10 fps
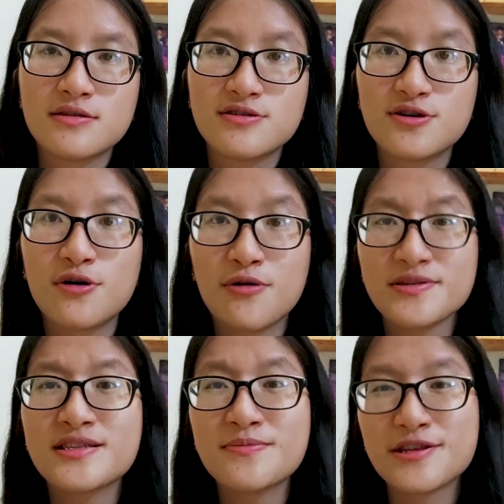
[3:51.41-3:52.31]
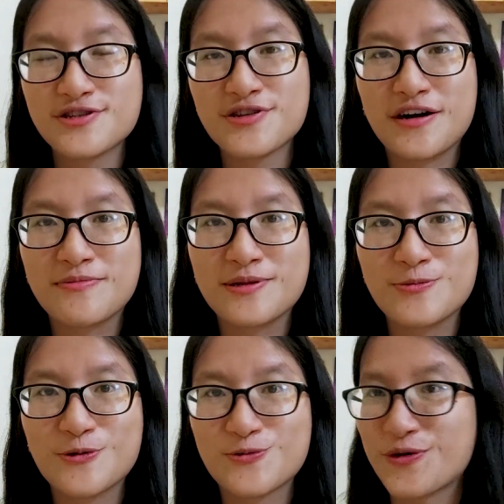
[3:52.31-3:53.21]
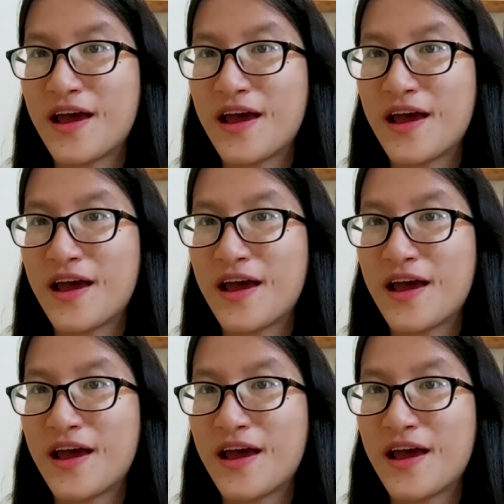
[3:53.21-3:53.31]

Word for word: So obviously Malaysian government was very